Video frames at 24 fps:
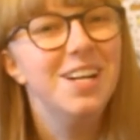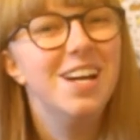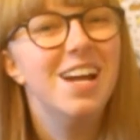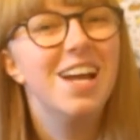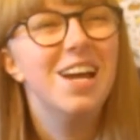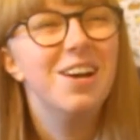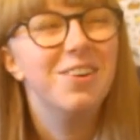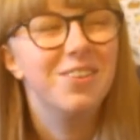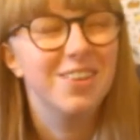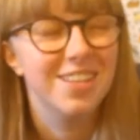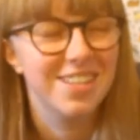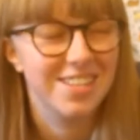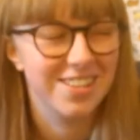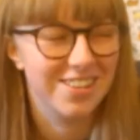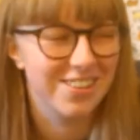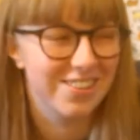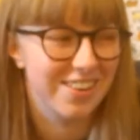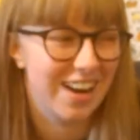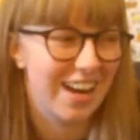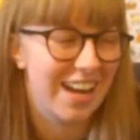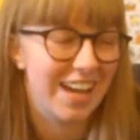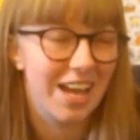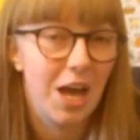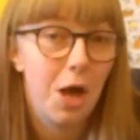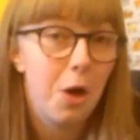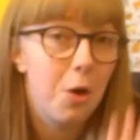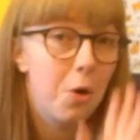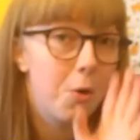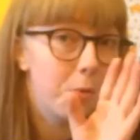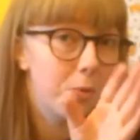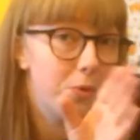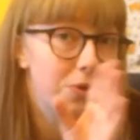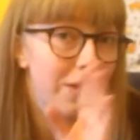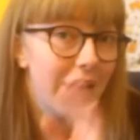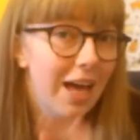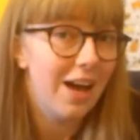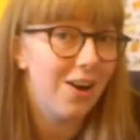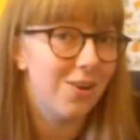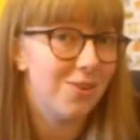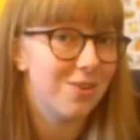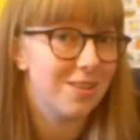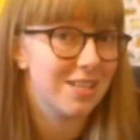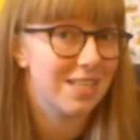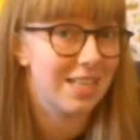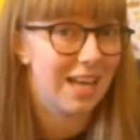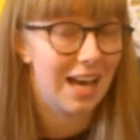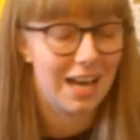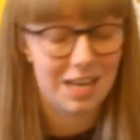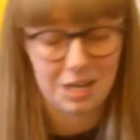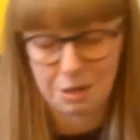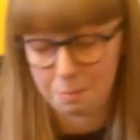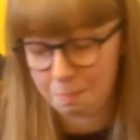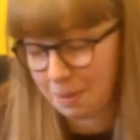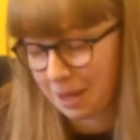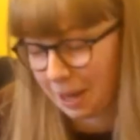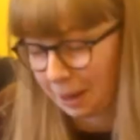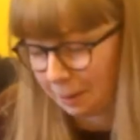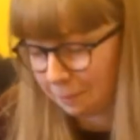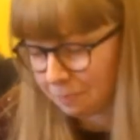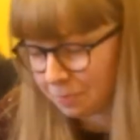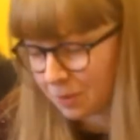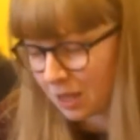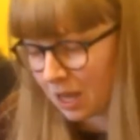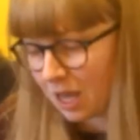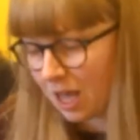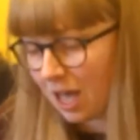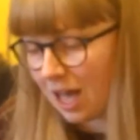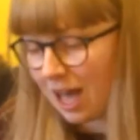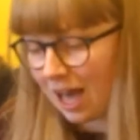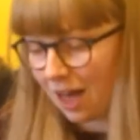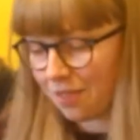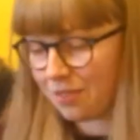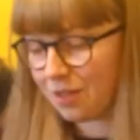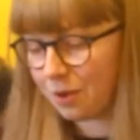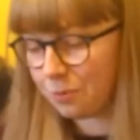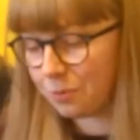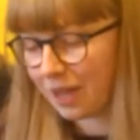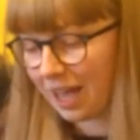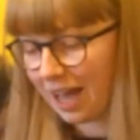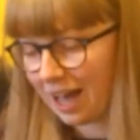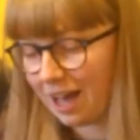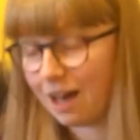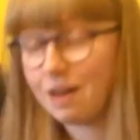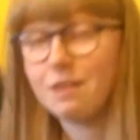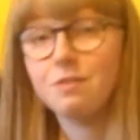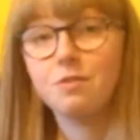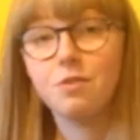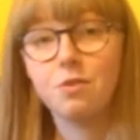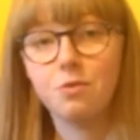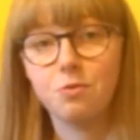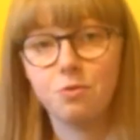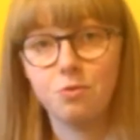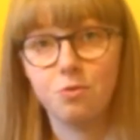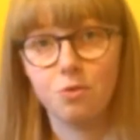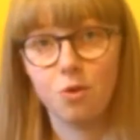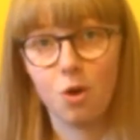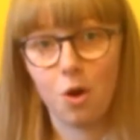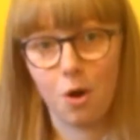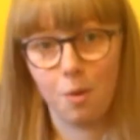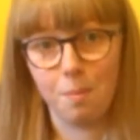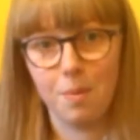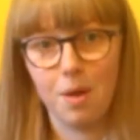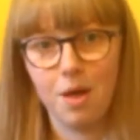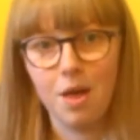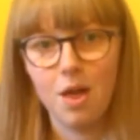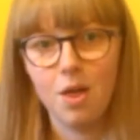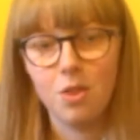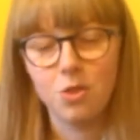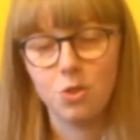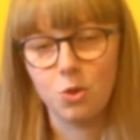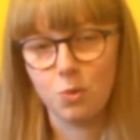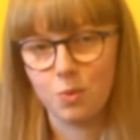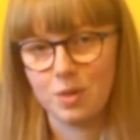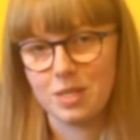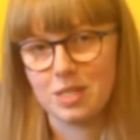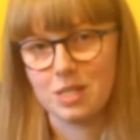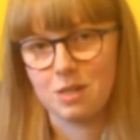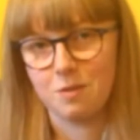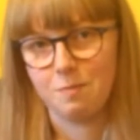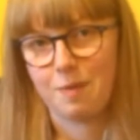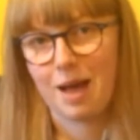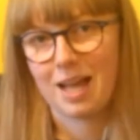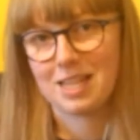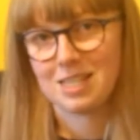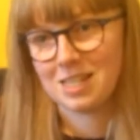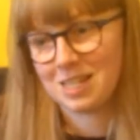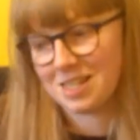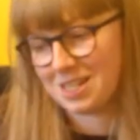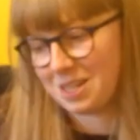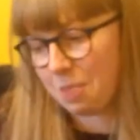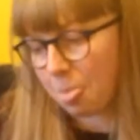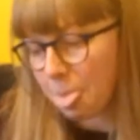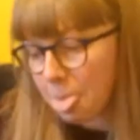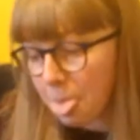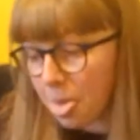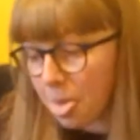It was great. We'll get onto that in a bit. And then we have from The Wizard of Paddington